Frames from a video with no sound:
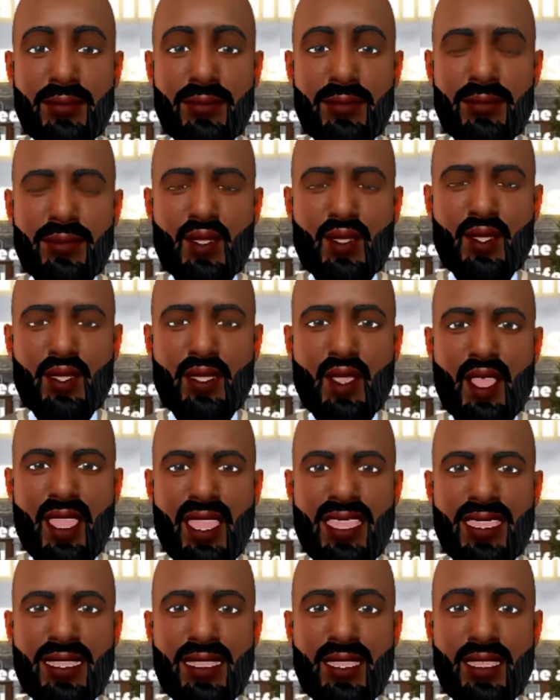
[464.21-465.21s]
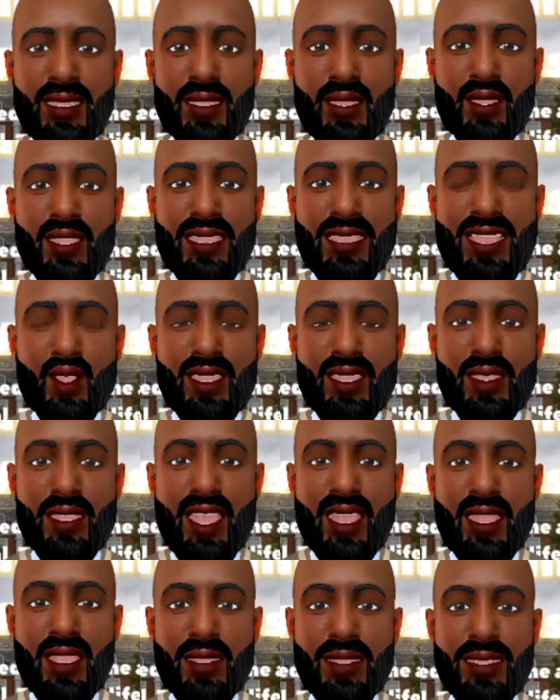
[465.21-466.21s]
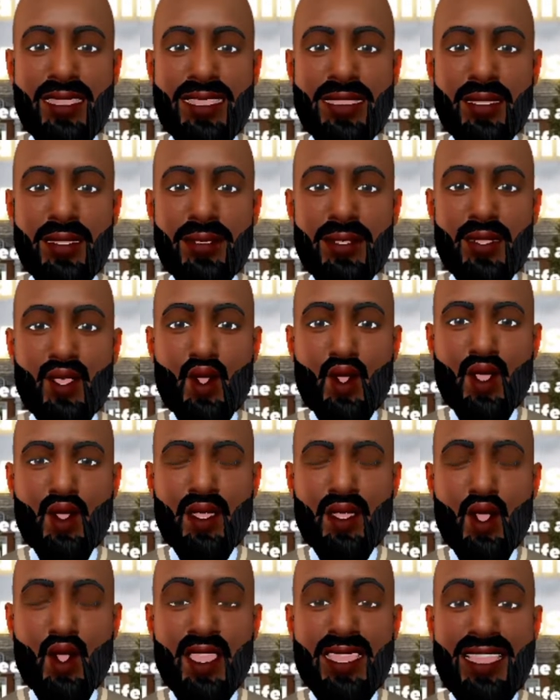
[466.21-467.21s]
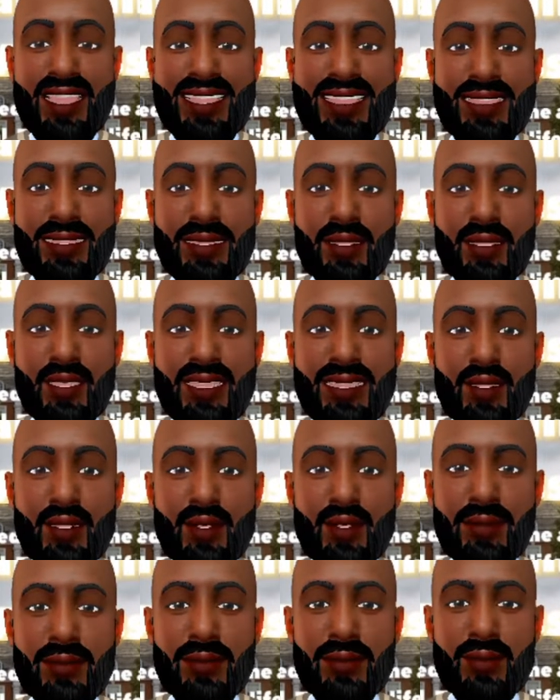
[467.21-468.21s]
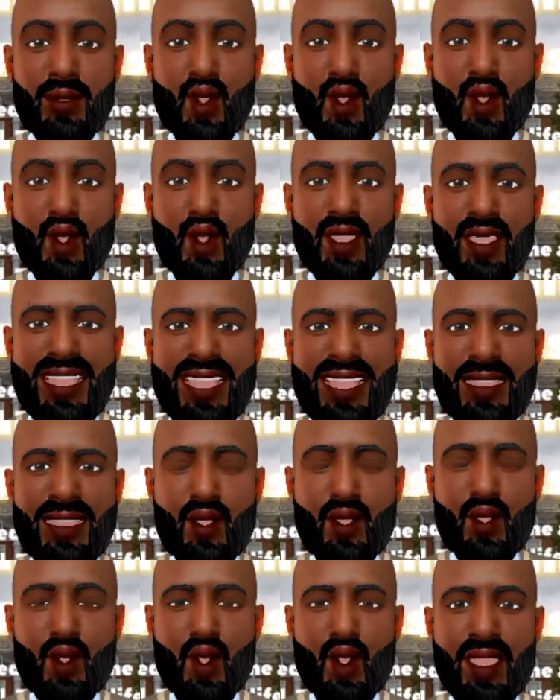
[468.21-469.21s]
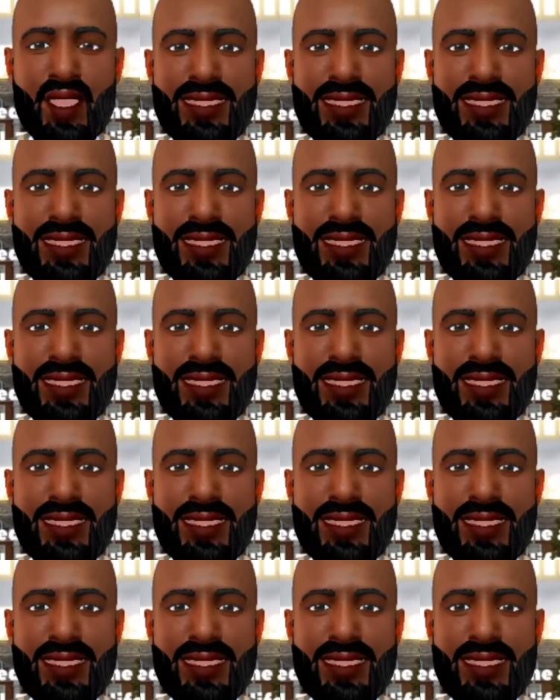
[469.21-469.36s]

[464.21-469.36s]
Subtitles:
So a merger is when two companies, two or more entities form into one.